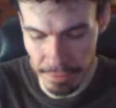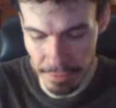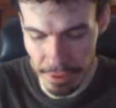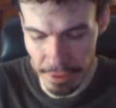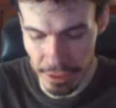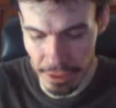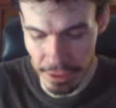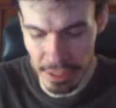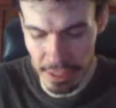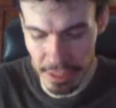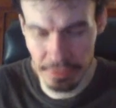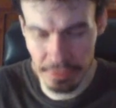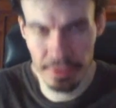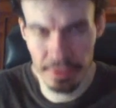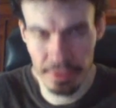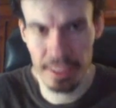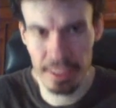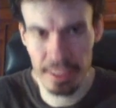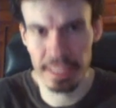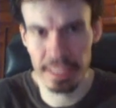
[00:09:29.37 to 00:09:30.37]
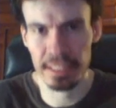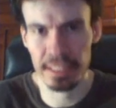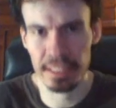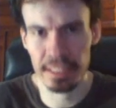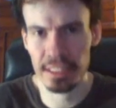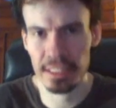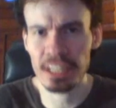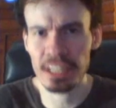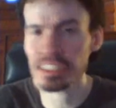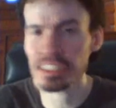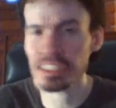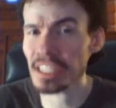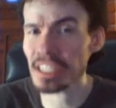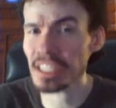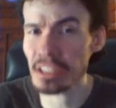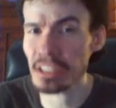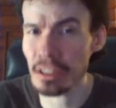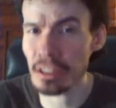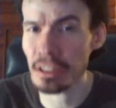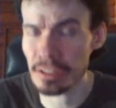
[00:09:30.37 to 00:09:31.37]
things feel like lost
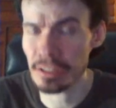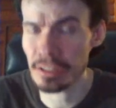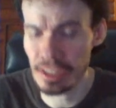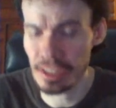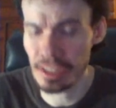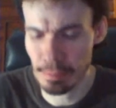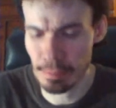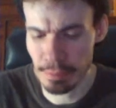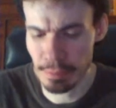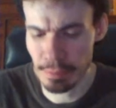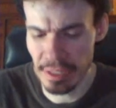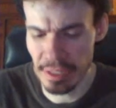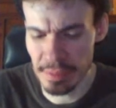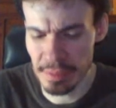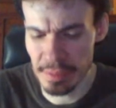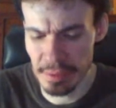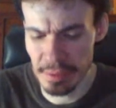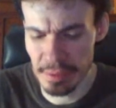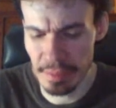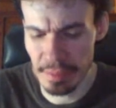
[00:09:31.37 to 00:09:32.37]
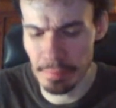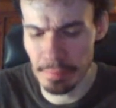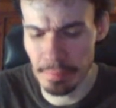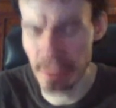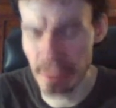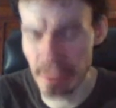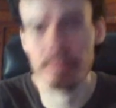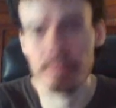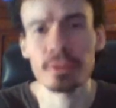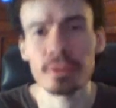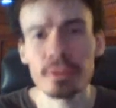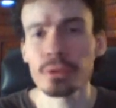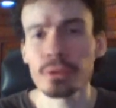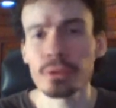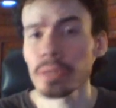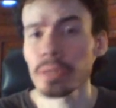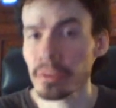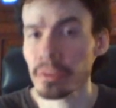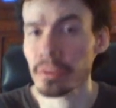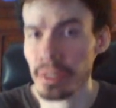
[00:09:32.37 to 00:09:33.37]
technology, perhaps even impossible
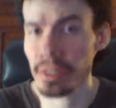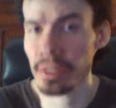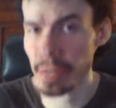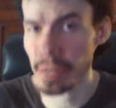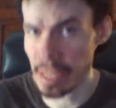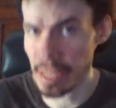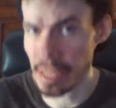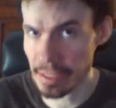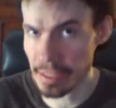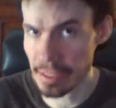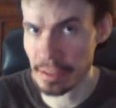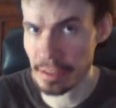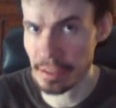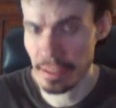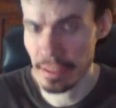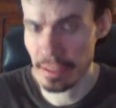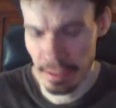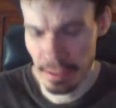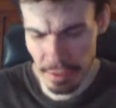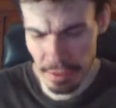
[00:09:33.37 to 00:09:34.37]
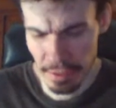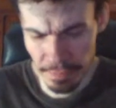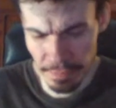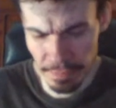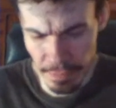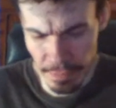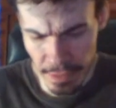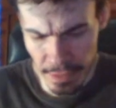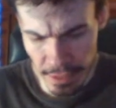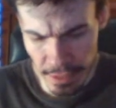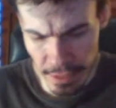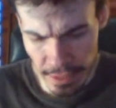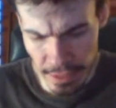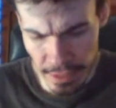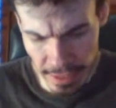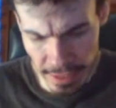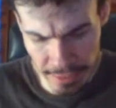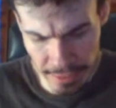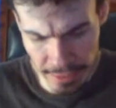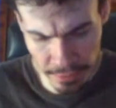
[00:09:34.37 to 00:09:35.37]
to recreate.
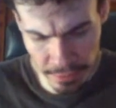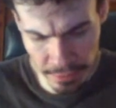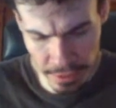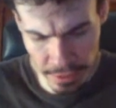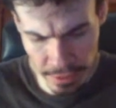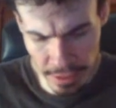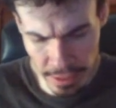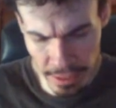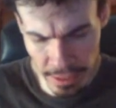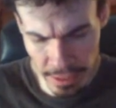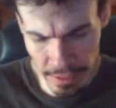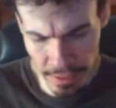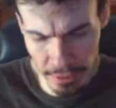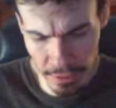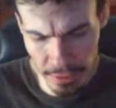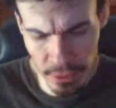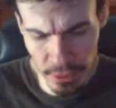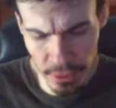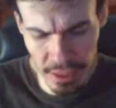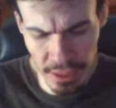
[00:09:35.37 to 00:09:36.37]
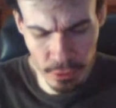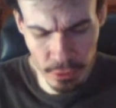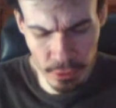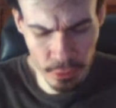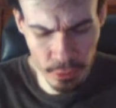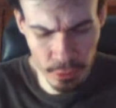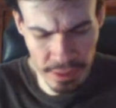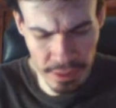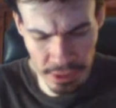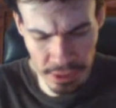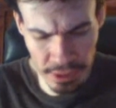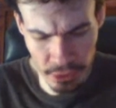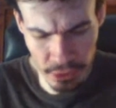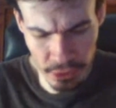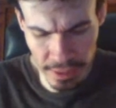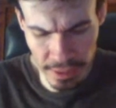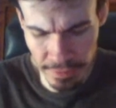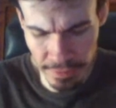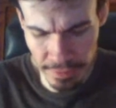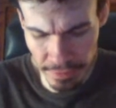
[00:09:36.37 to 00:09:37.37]
And in the goods and tools section,
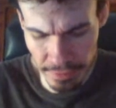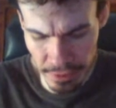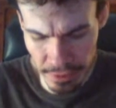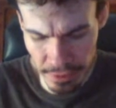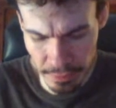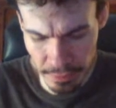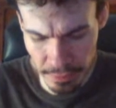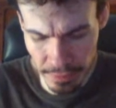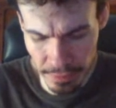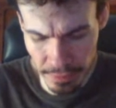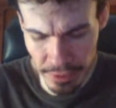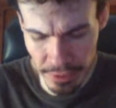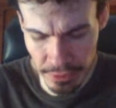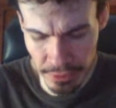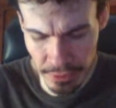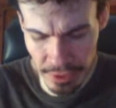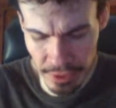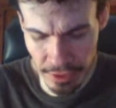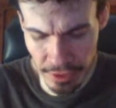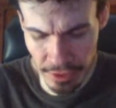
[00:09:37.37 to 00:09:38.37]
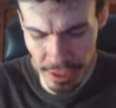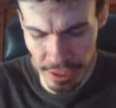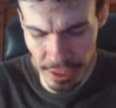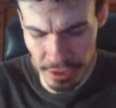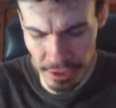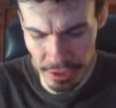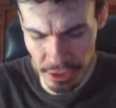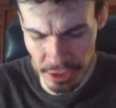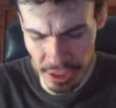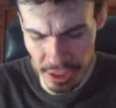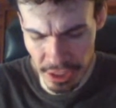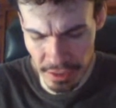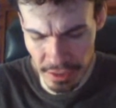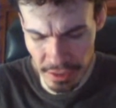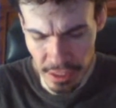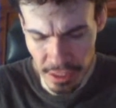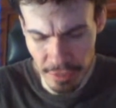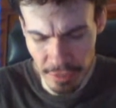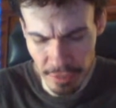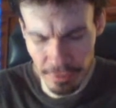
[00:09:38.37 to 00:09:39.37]
you have some very interesting things such as
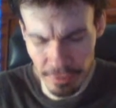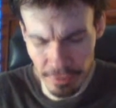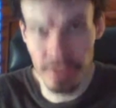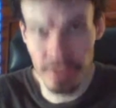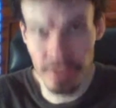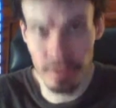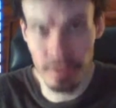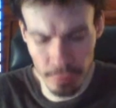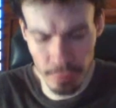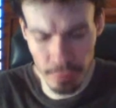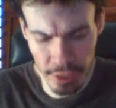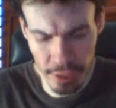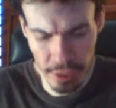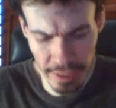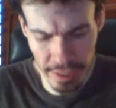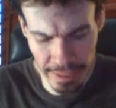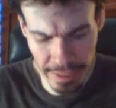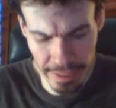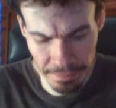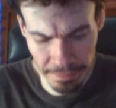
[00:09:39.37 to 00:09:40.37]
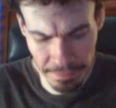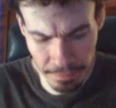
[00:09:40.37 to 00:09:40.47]
Force Umbrella